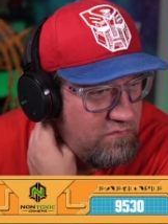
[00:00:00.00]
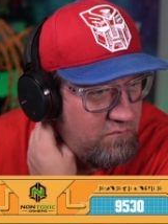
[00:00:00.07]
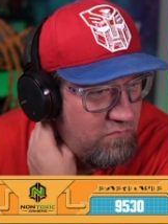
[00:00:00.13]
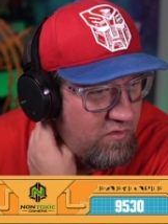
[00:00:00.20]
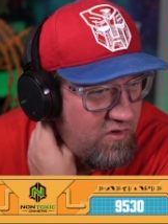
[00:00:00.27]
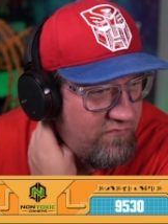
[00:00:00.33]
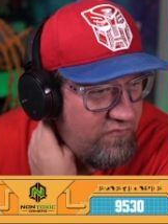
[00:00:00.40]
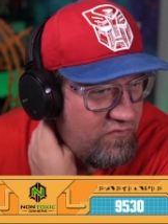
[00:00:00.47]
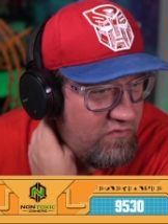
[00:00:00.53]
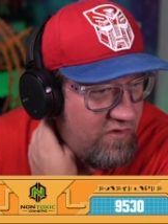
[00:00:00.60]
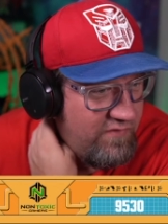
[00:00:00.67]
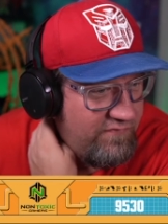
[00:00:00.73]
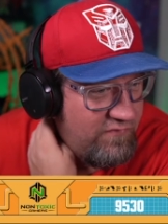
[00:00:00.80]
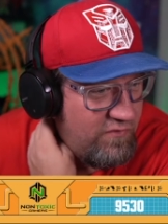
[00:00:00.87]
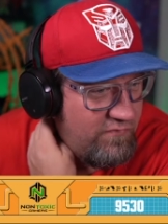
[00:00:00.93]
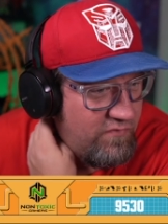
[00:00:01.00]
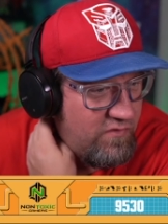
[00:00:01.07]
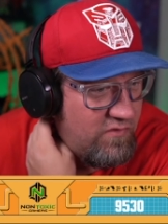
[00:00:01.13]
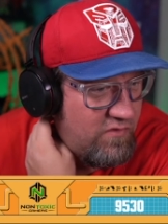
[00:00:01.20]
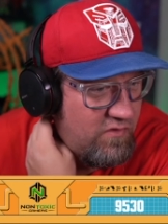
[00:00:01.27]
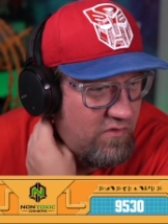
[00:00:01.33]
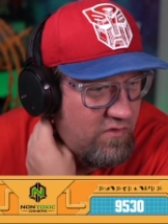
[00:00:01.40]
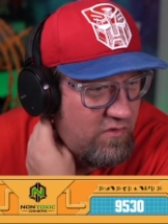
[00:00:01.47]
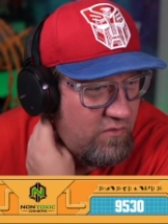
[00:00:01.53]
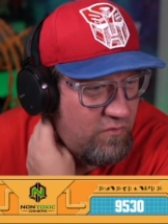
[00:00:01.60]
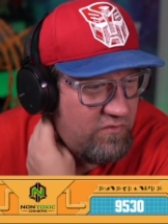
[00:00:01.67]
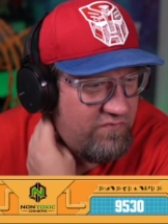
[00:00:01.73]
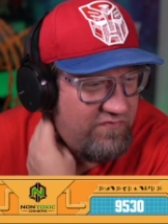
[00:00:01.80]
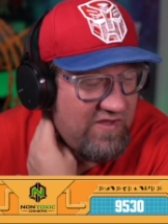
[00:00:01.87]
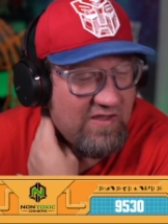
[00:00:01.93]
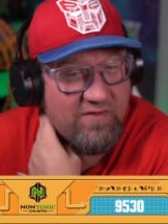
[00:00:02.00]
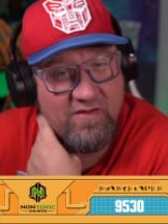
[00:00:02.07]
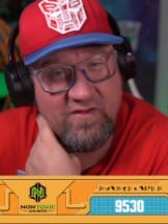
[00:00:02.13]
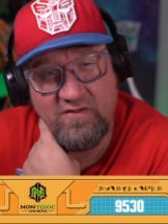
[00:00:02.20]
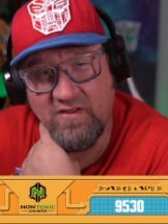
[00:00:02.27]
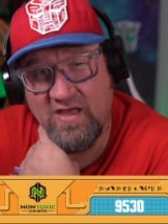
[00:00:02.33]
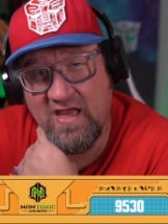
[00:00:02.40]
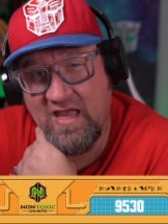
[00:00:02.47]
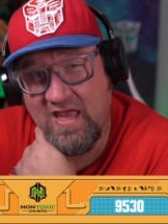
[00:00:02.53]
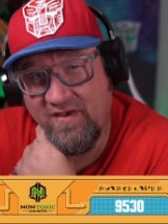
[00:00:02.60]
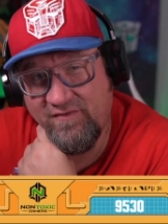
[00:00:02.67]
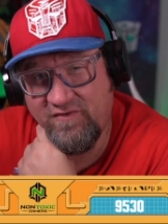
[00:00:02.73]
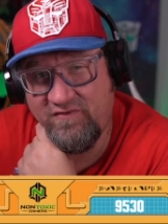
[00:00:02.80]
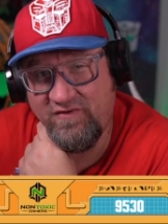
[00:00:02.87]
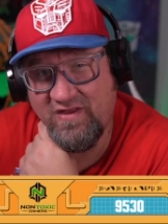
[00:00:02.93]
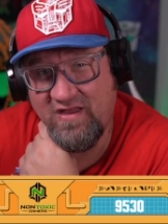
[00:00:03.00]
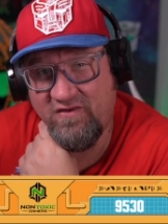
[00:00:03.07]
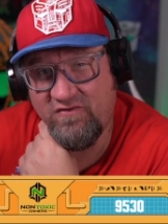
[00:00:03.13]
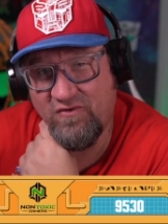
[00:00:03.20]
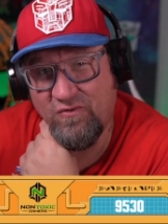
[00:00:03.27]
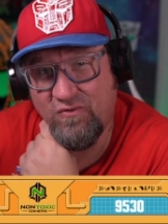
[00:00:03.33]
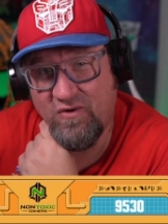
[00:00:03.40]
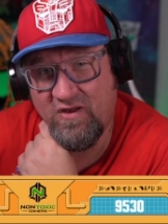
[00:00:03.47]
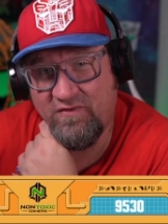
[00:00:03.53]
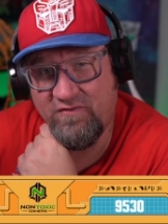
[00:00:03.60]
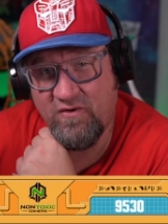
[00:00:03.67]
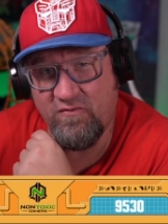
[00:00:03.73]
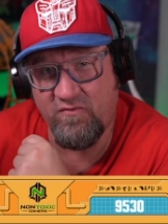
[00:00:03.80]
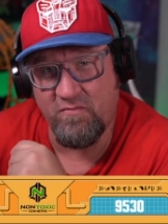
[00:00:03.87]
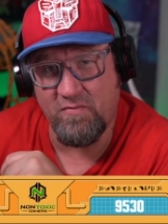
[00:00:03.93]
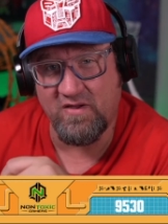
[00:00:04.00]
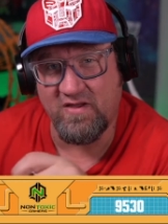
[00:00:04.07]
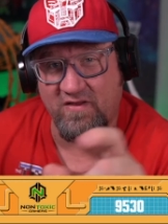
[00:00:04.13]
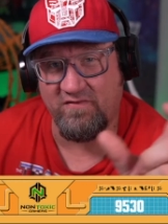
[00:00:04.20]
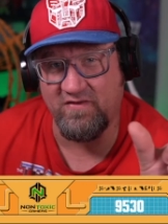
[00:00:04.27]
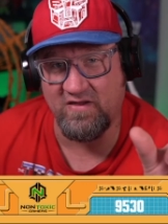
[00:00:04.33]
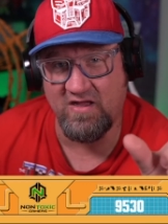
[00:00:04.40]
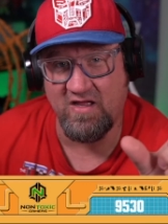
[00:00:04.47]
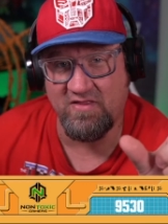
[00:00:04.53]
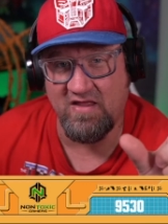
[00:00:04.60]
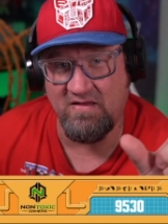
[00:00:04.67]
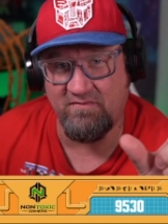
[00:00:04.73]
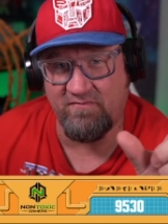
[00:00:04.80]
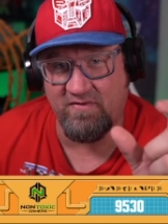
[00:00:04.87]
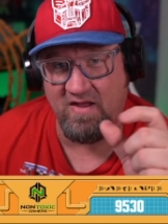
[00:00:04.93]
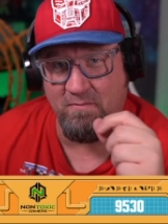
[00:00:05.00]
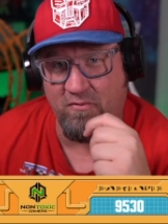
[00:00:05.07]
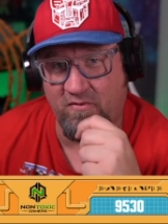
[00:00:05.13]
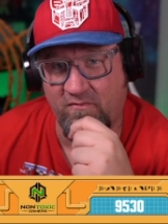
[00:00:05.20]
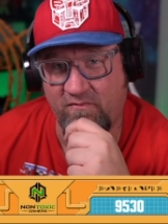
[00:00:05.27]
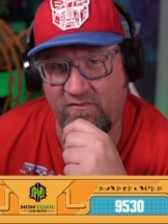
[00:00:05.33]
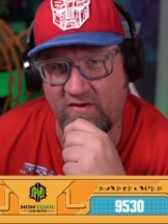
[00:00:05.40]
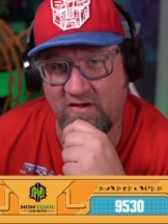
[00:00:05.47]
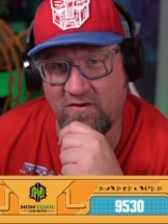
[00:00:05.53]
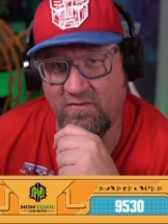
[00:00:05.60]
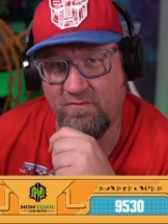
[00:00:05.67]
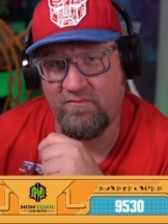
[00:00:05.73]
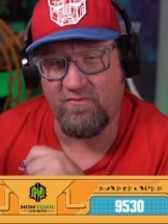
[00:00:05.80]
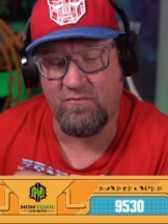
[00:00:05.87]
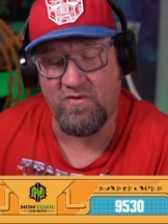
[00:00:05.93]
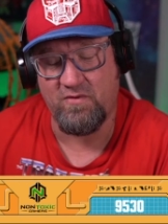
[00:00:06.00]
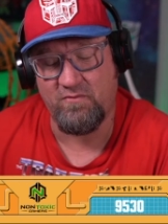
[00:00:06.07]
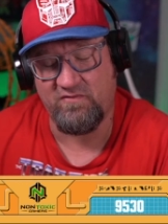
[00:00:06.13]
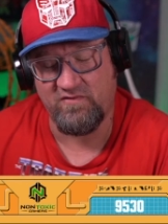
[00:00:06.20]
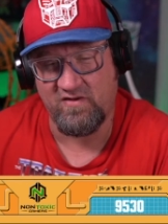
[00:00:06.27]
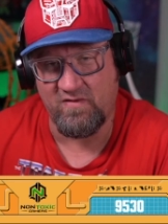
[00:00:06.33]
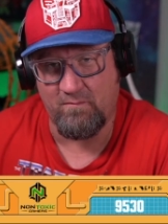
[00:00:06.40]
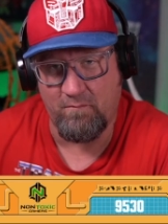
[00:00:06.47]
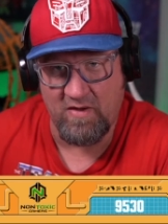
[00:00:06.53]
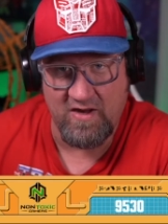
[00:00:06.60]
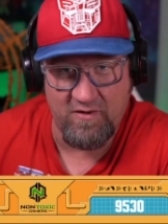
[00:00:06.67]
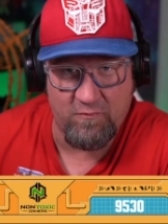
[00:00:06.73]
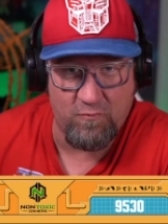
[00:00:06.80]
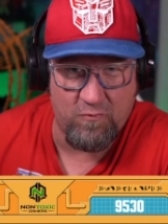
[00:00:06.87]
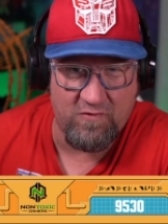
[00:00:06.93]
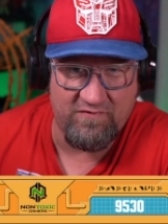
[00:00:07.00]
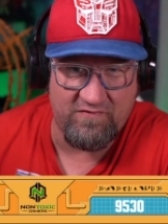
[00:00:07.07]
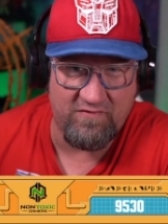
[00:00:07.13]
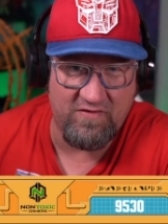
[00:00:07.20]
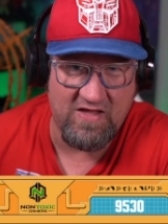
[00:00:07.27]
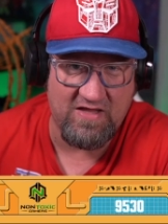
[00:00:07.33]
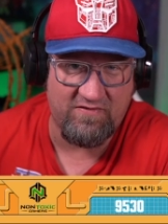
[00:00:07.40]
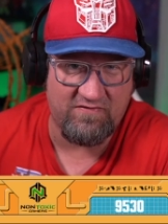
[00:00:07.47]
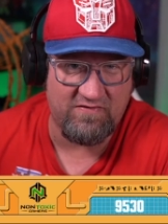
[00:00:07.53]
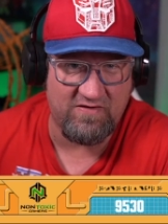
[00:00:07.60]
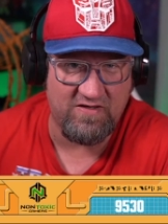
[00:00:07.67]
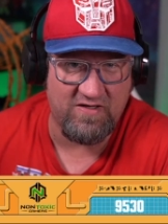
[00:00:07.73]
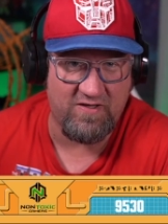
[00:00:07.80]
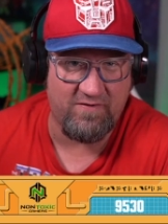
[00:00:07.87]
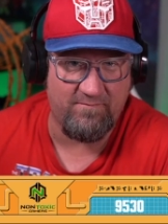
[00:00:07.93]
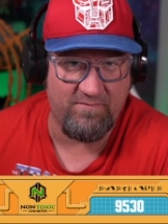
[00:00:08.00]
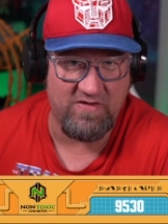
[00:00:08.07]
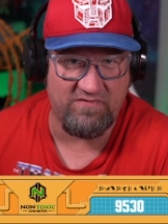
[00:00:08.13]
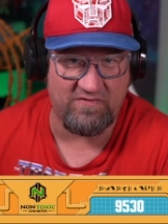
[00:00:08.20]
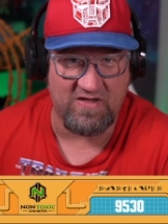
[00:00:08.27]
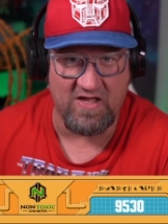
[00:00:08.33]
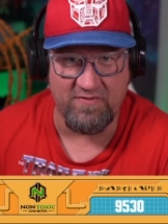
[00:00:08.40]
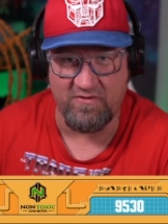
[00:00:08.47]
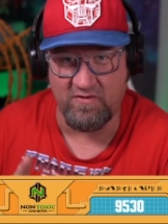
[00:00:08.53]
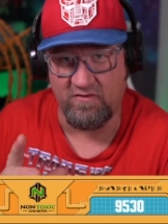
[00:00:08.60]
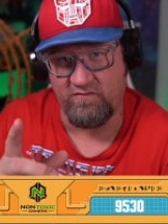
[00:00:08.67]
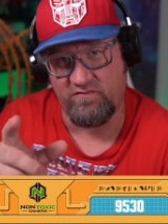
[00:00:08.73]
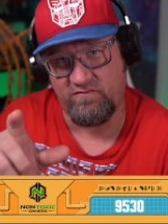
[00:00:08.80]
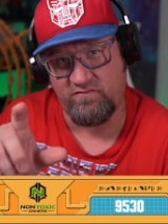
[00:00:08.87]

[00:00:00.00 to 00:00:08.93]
Marvel crossover. Well, technically I have a G.I. Joe crossover because I got that Viper figure from when it was in Combiner Wars, and that's it's got the